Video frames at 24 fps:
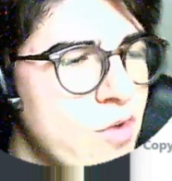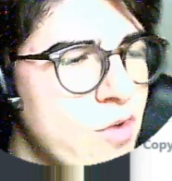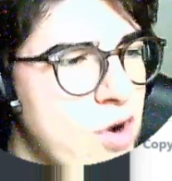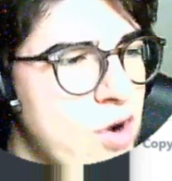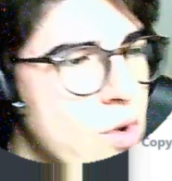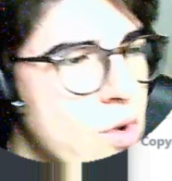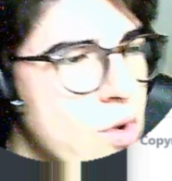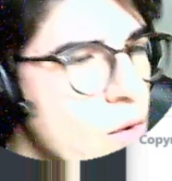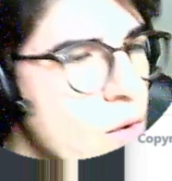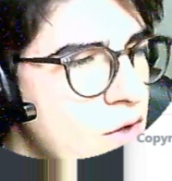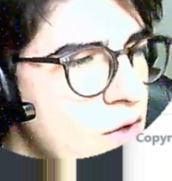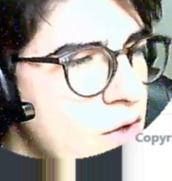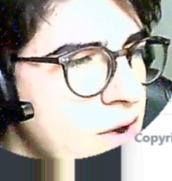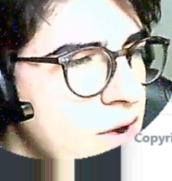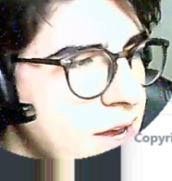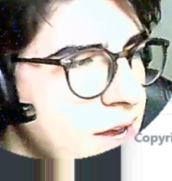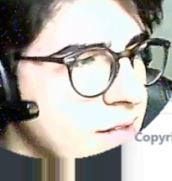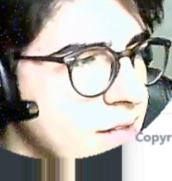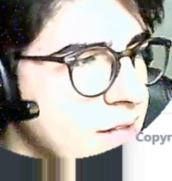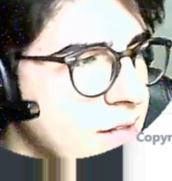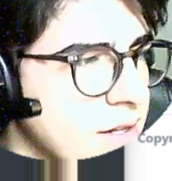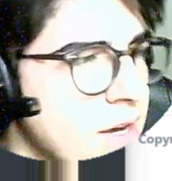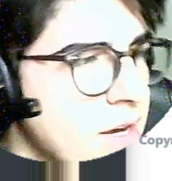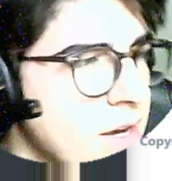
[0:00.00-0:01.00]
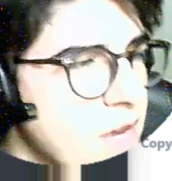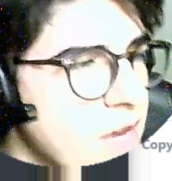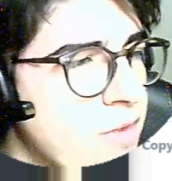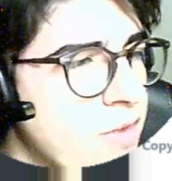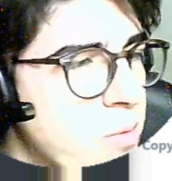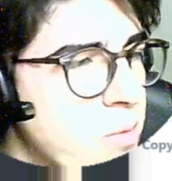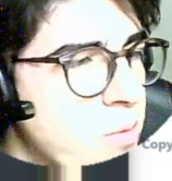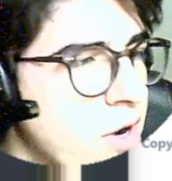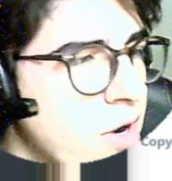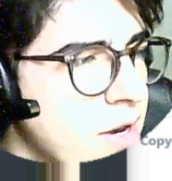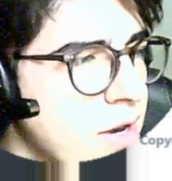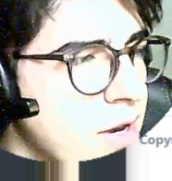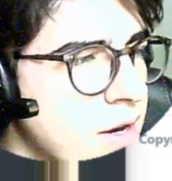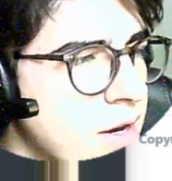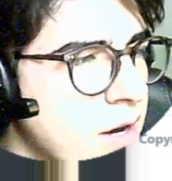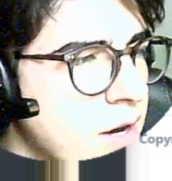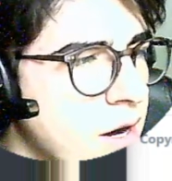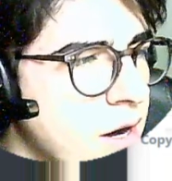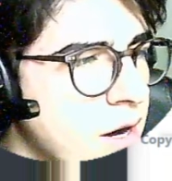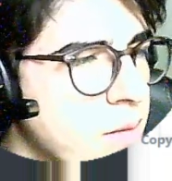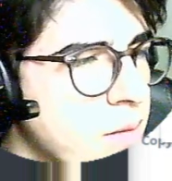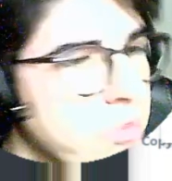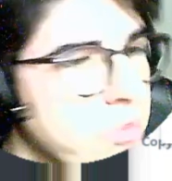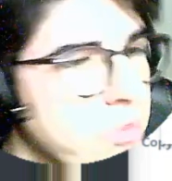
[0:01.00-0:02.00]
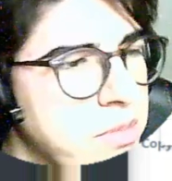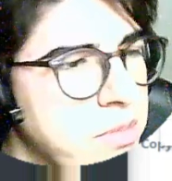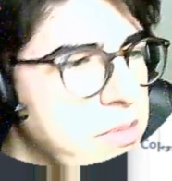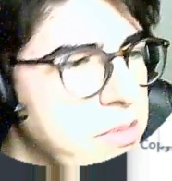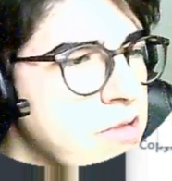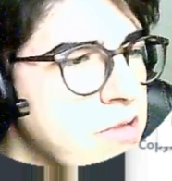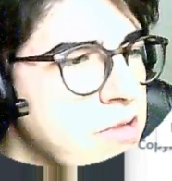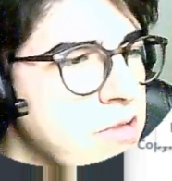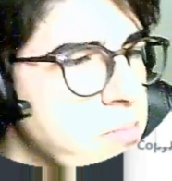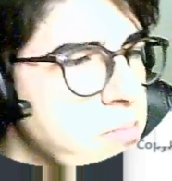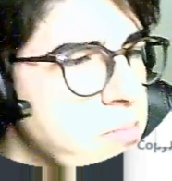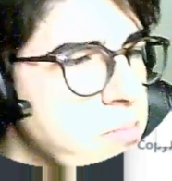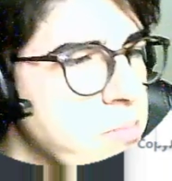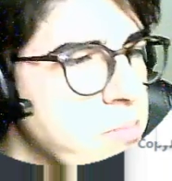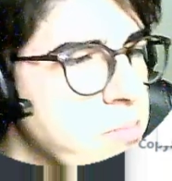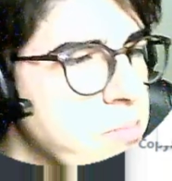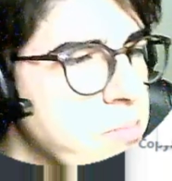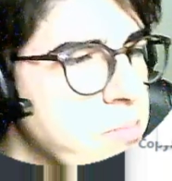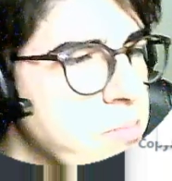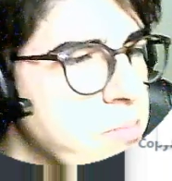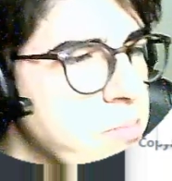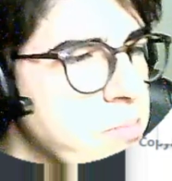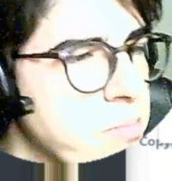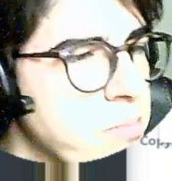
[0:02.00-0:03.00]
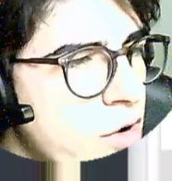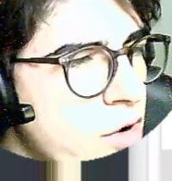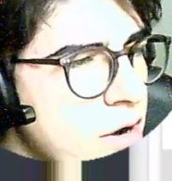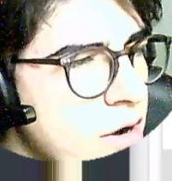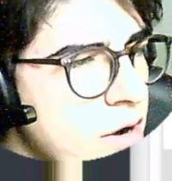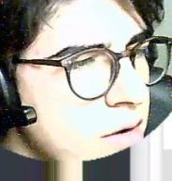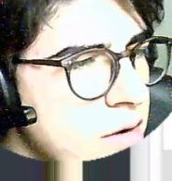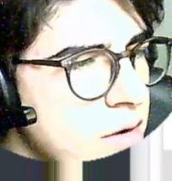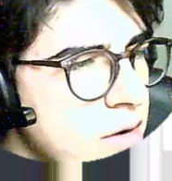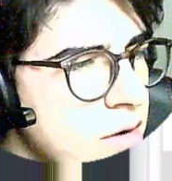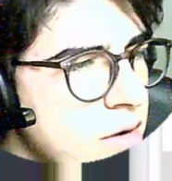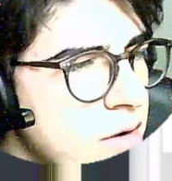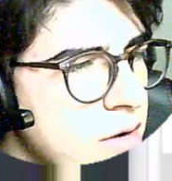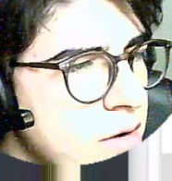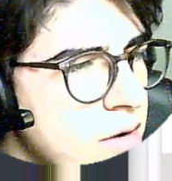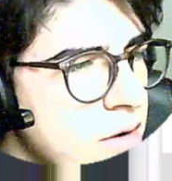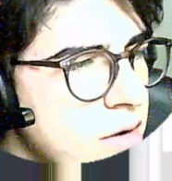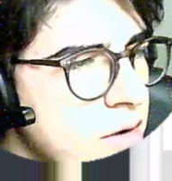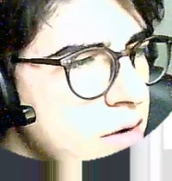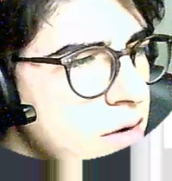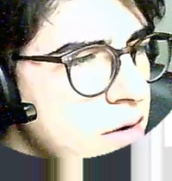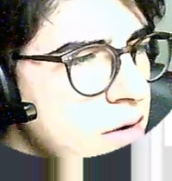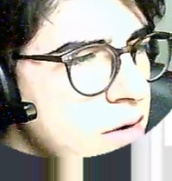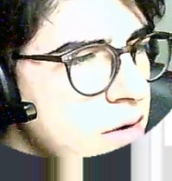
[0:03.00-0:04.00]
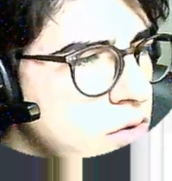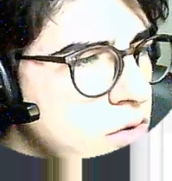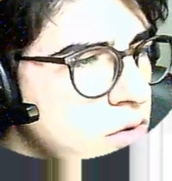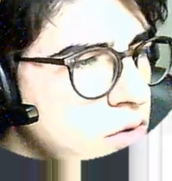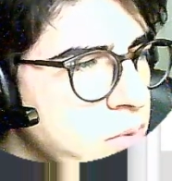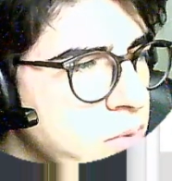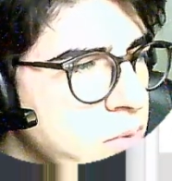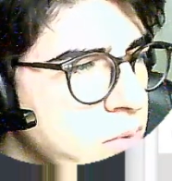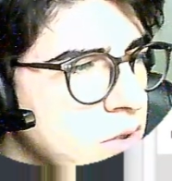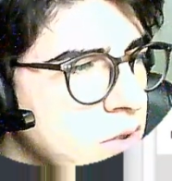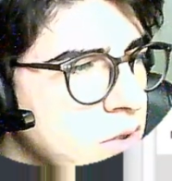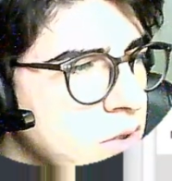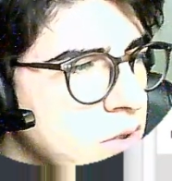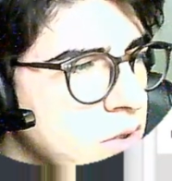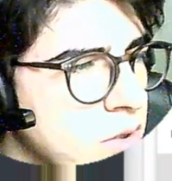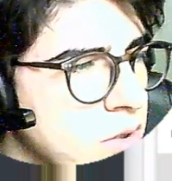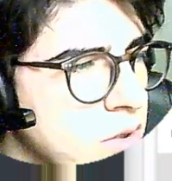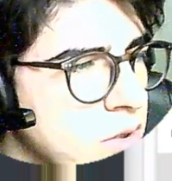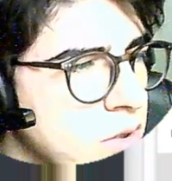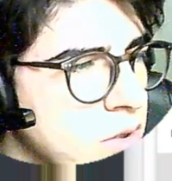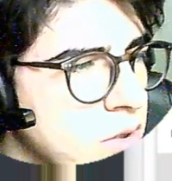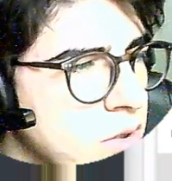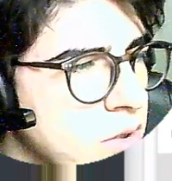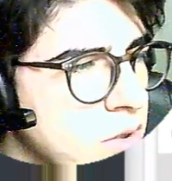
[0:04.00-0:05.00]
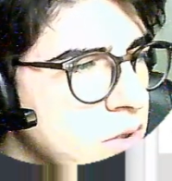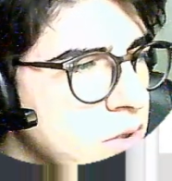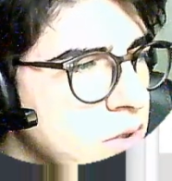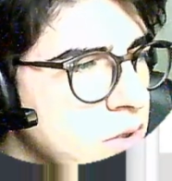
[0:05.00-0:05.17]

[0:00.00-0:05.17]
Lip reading: and over again if I'm running multiple campaigns. For now, I'm going to put it at none.